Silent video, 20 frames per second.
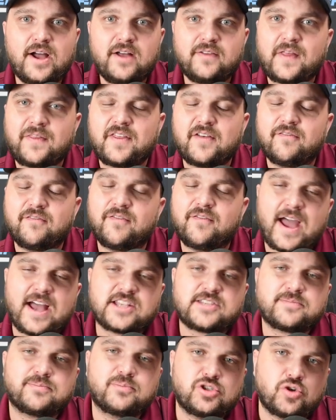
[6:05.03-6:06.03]
that the
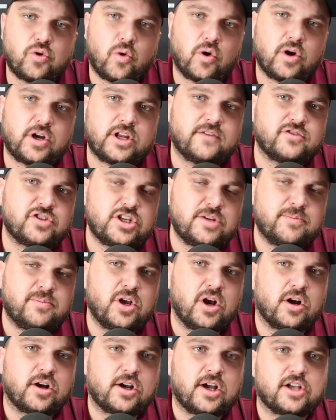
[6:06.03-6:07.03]
vast majority of
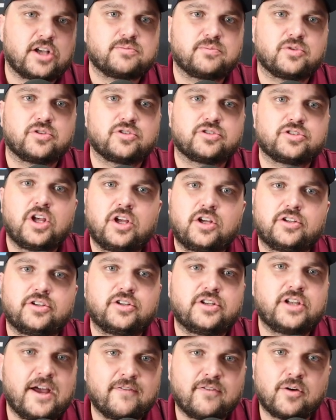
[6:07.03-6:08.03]
GPR customers
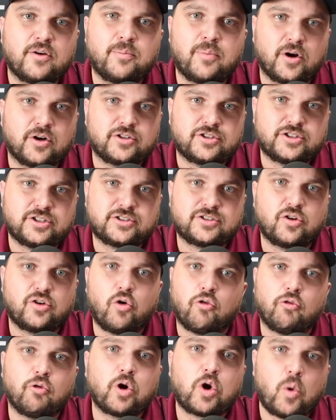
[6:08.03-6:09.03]
never purchase
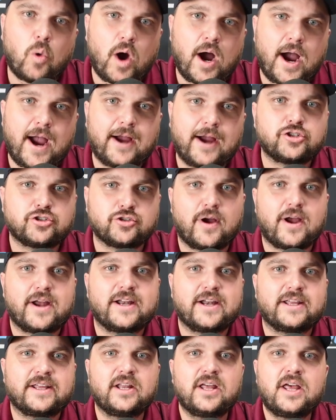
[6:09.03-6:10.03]
or require
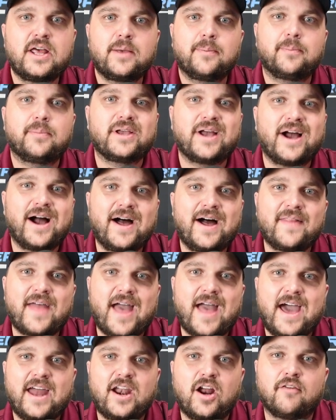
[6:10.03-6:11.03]
training beyond
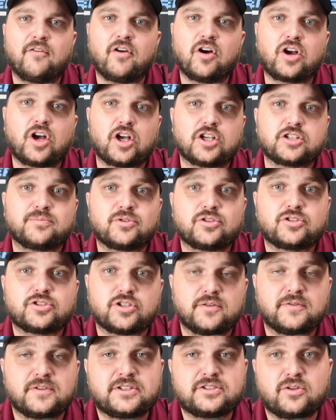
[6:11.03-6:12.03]
that of our customer
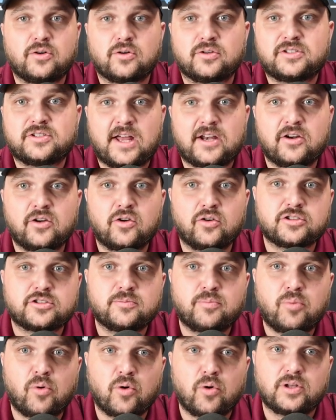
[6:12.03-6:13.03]
service or technical
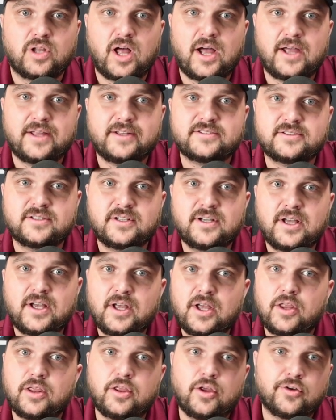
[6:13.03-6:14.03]
support lines.
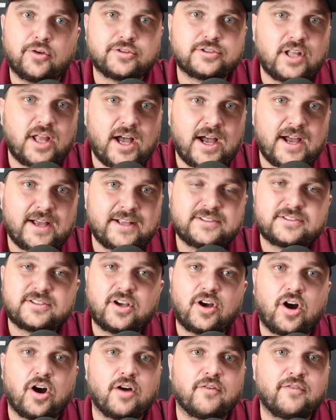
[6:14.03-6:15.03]
Those lines
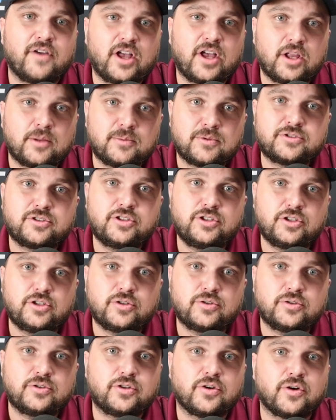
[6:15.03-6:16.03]
are available to
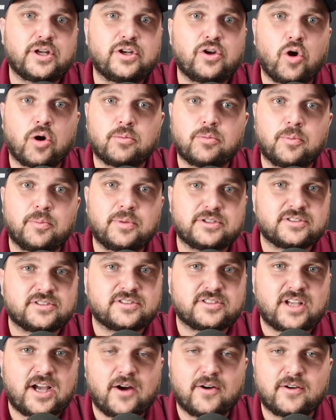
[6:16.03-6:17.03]
you during normal
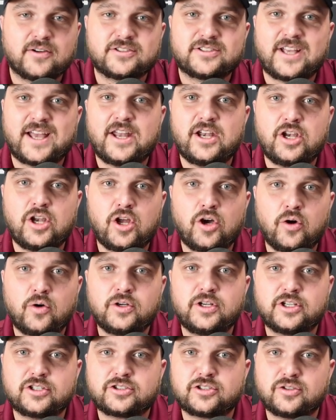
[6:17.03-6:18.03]
business hours at no
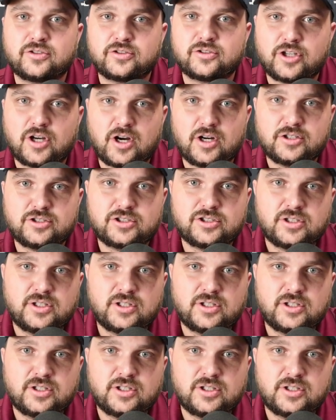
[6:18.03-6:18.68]
additional charge.